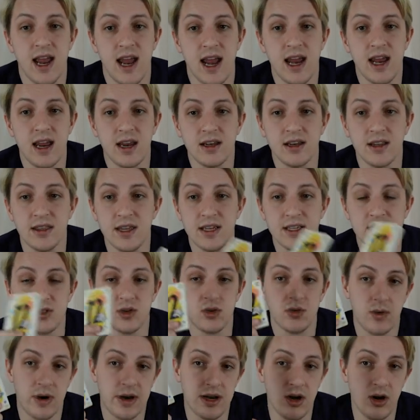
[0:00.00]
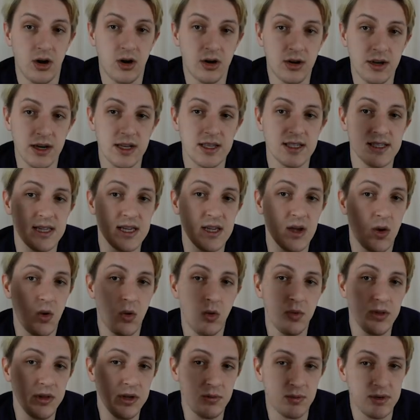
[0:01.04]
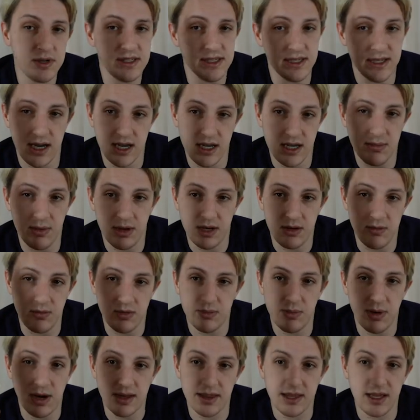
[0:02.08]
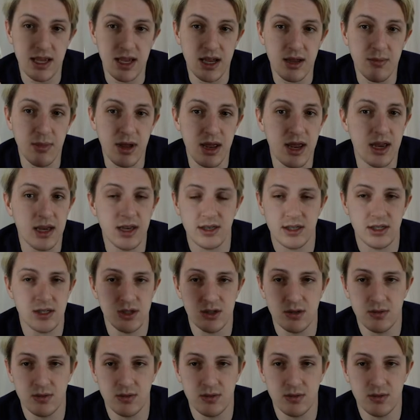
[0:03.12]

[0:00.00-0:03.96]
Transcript: and this great art is the only reason anybody would buy the game, and